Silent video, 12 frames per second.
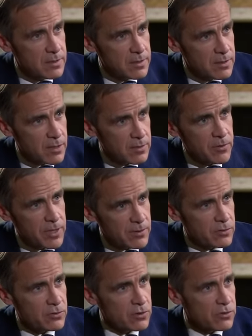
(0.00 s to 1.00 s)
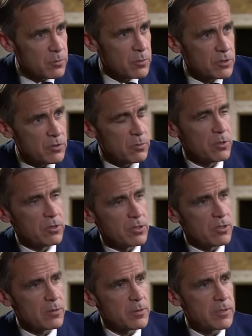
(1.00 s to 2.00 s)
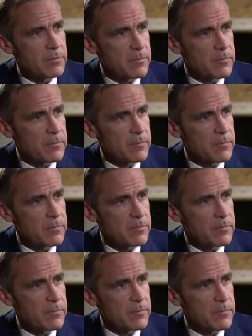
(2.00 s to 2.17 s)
not the financial system, but to the real economy.